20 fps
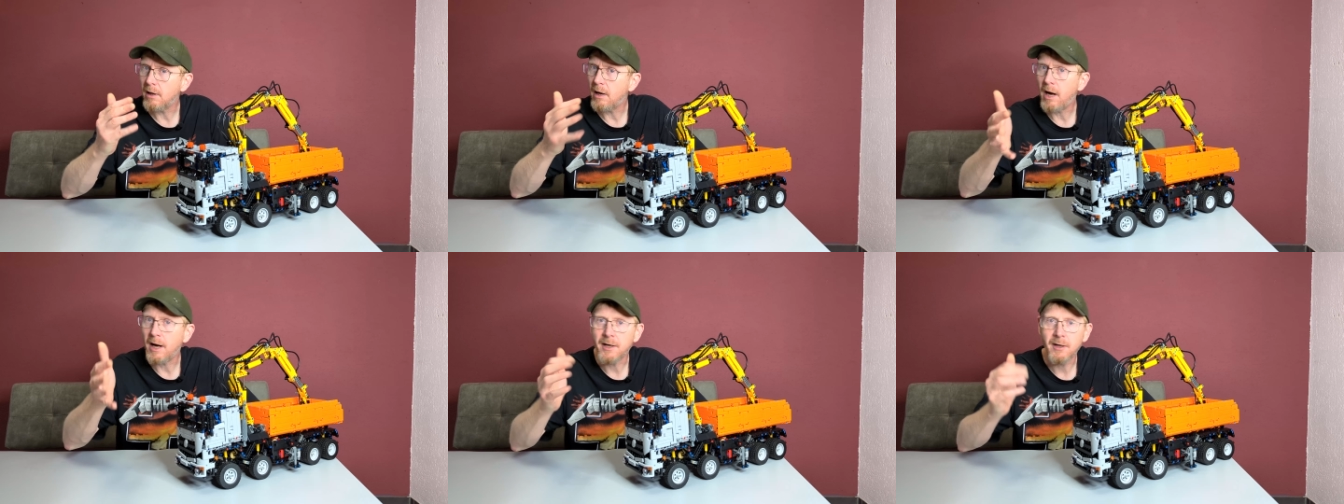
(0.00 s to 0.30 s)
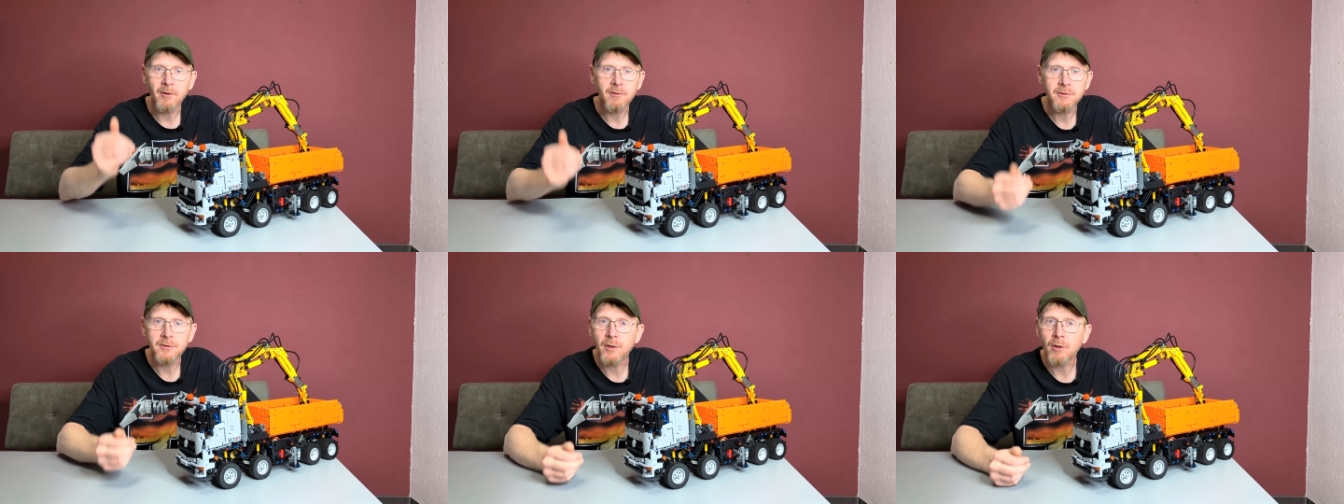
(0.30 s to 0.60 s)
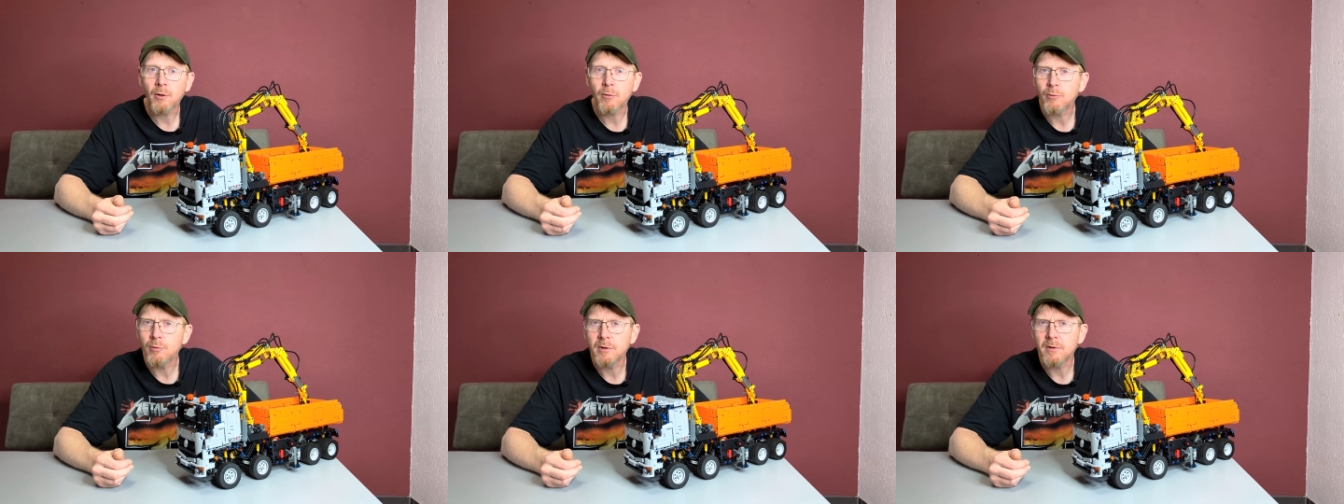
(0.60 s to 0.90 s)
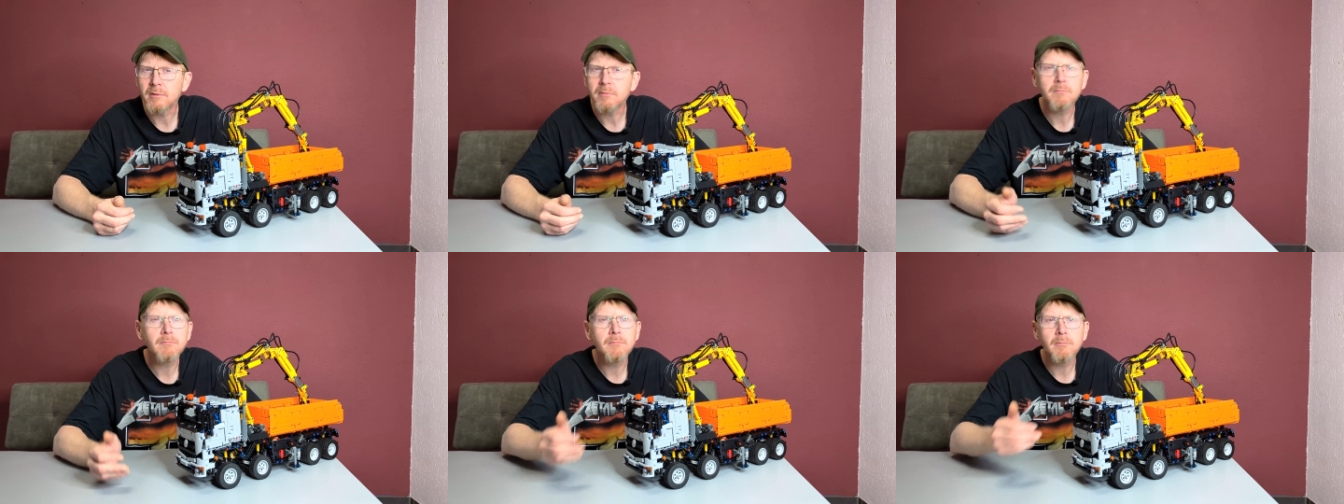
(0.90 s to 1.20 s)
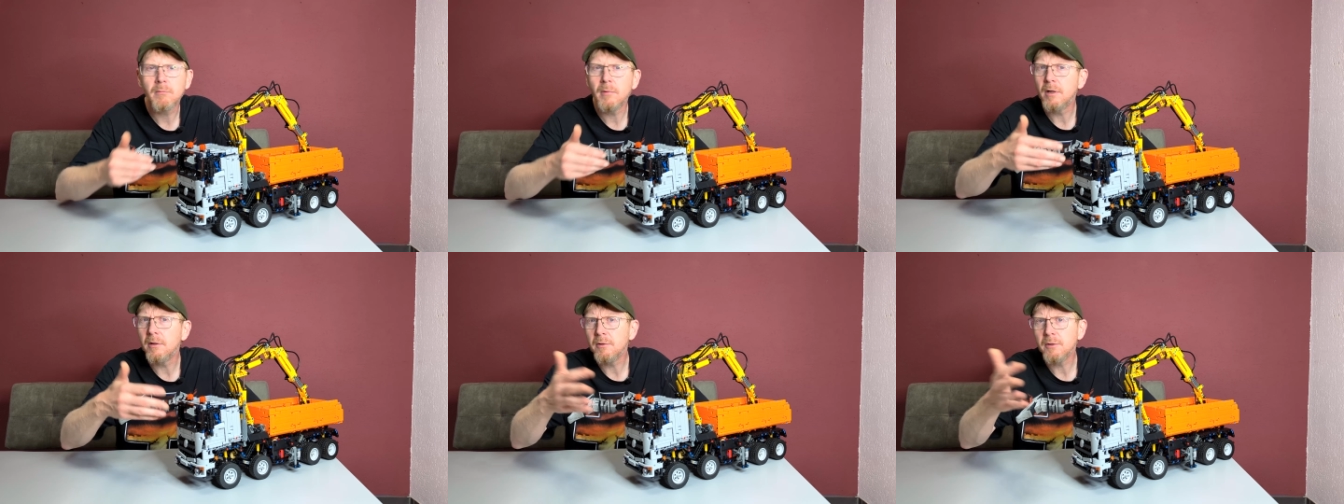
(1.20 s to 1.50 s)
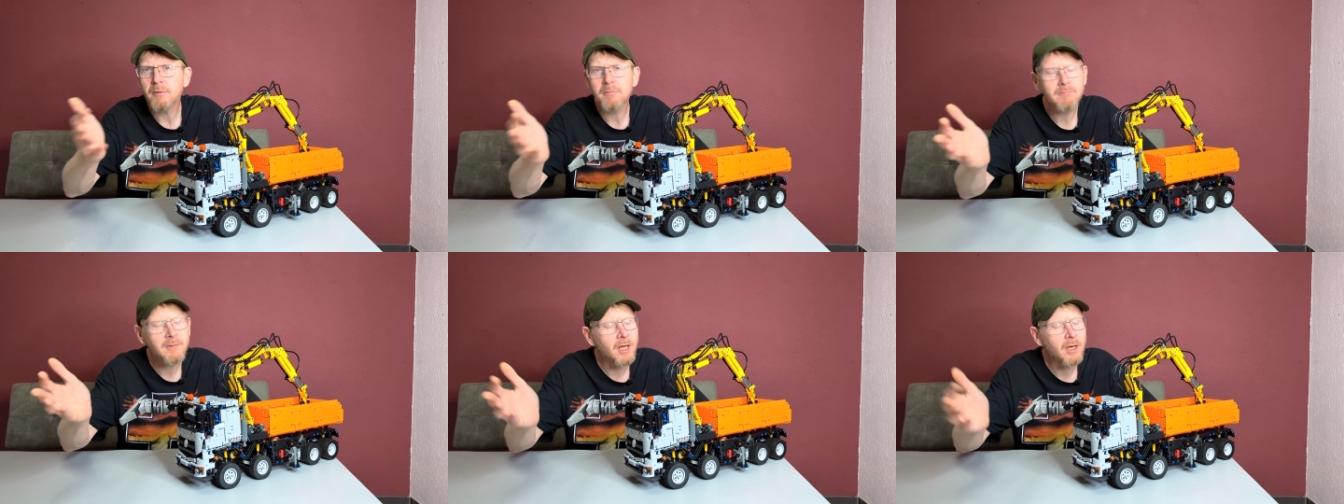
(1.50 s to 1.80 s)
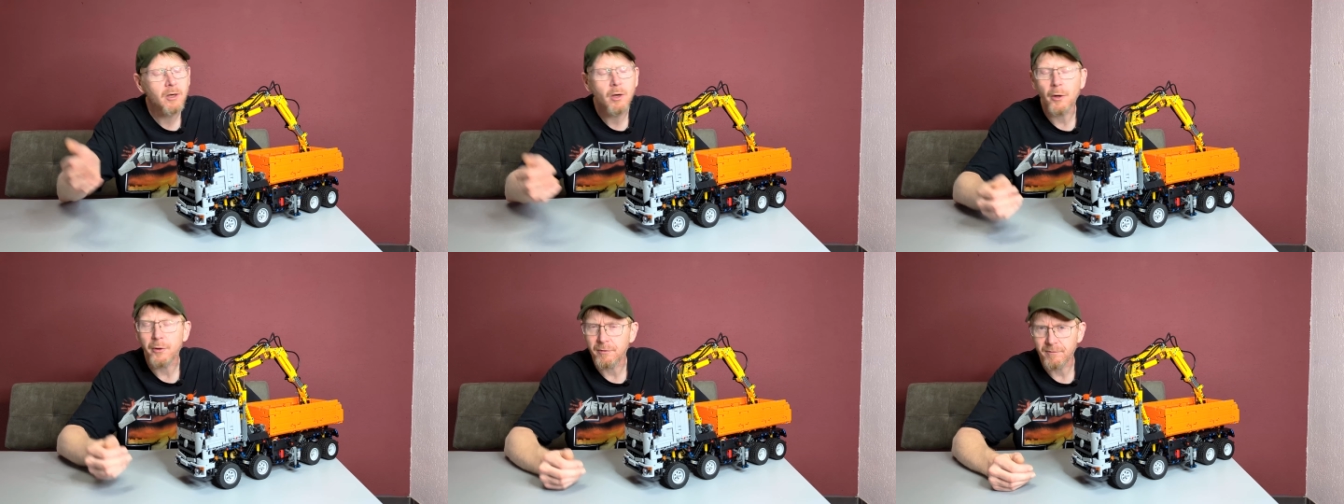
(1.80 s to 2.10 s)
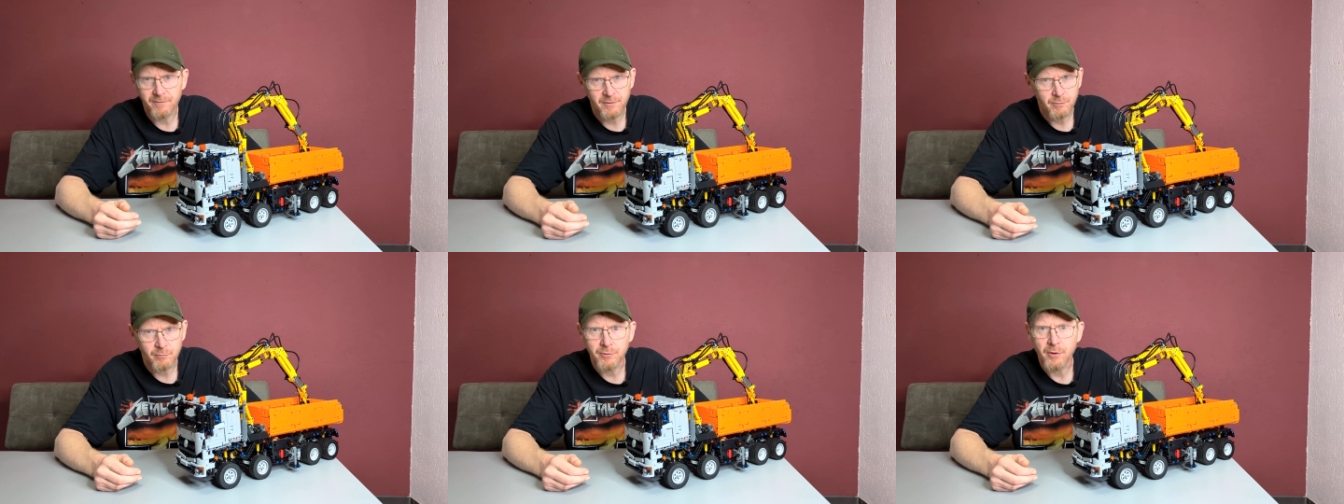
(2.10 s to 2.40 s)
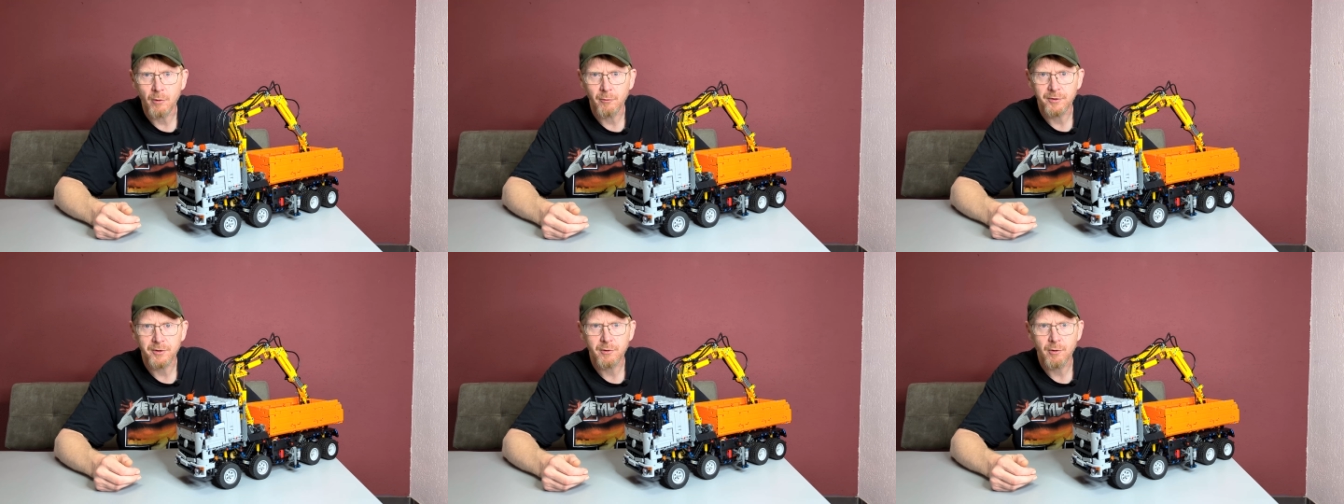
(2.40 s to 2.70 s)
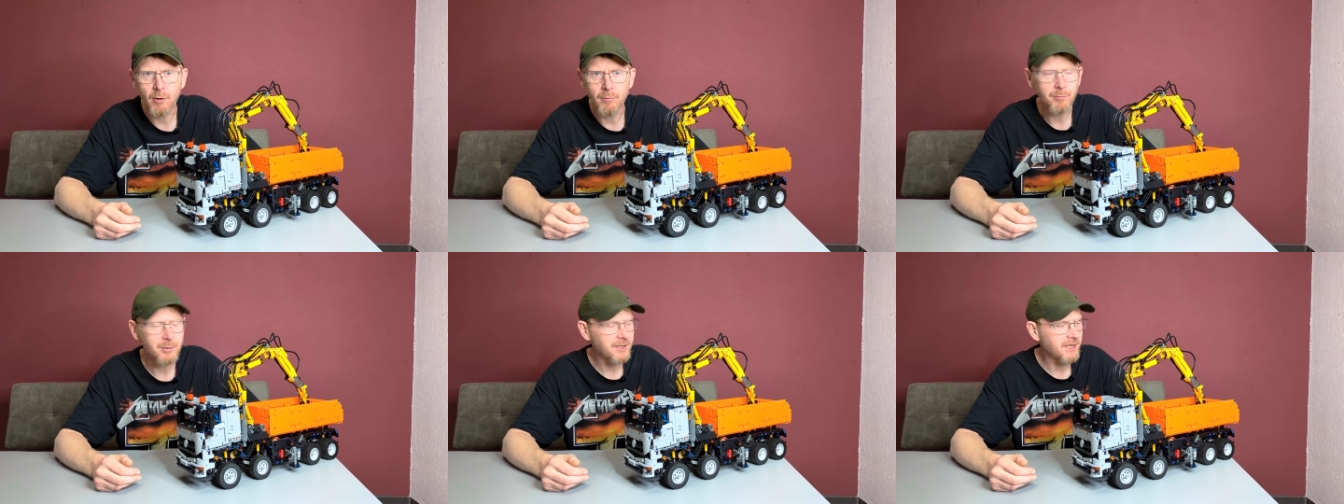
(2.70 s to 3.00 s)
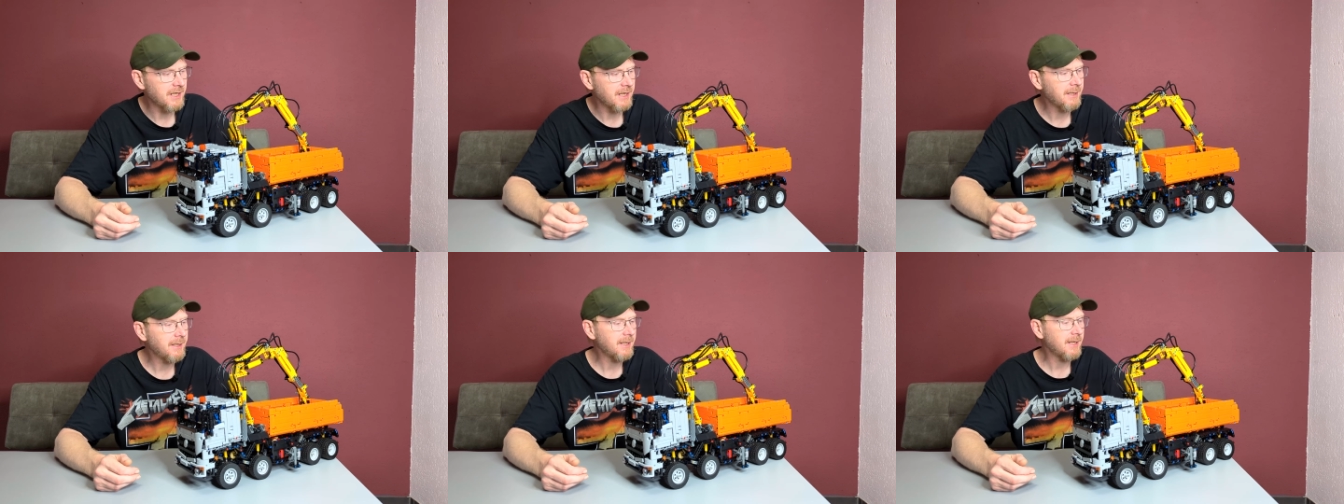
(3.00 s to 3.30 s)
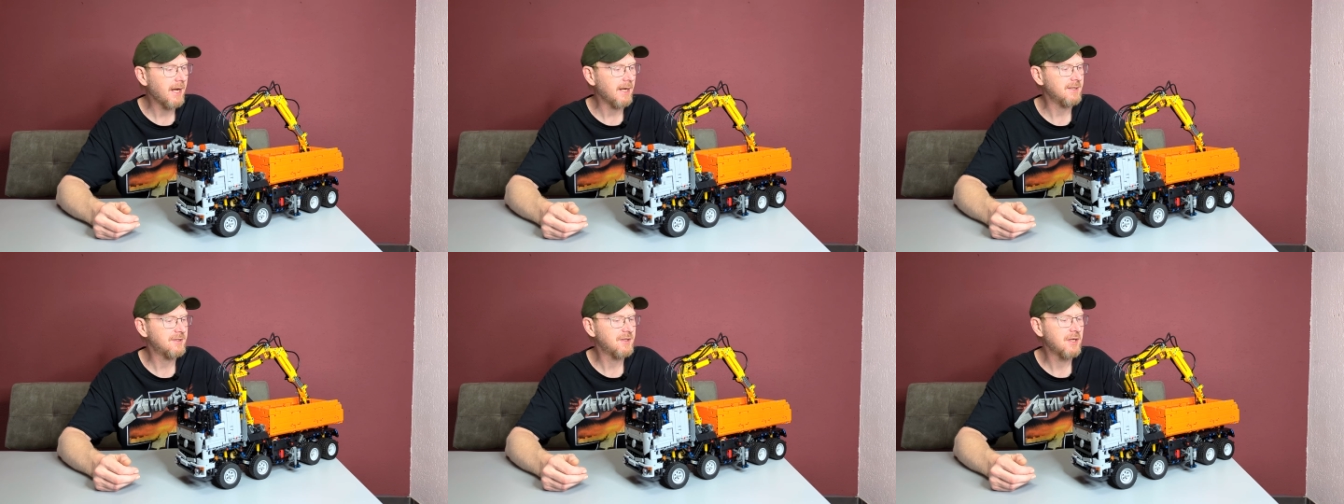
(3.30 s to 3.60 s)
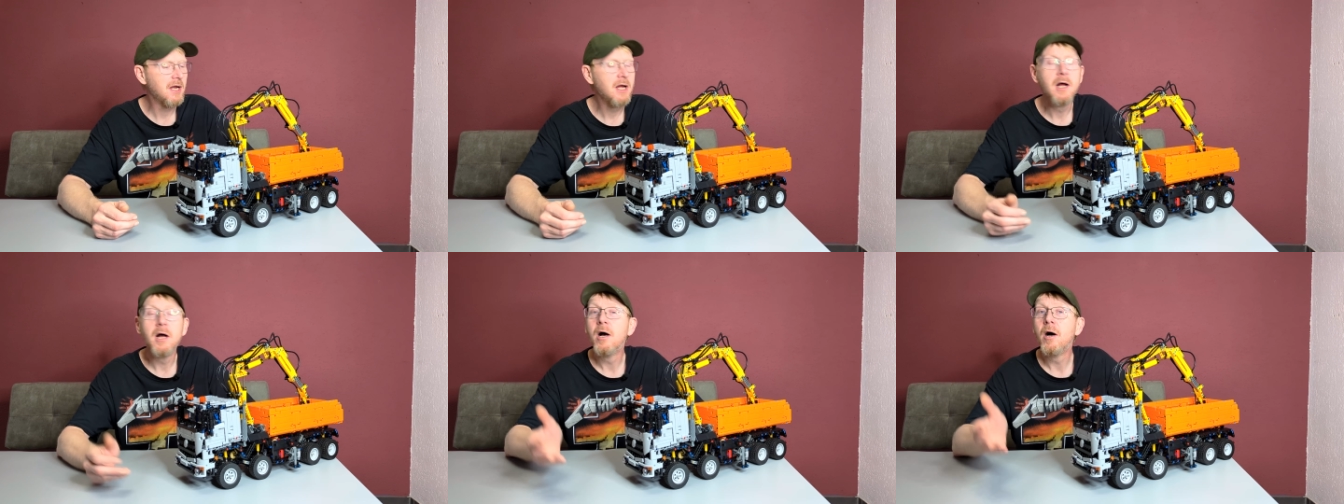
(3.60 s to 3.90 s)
I don't know, a lot of you know the company. Yes,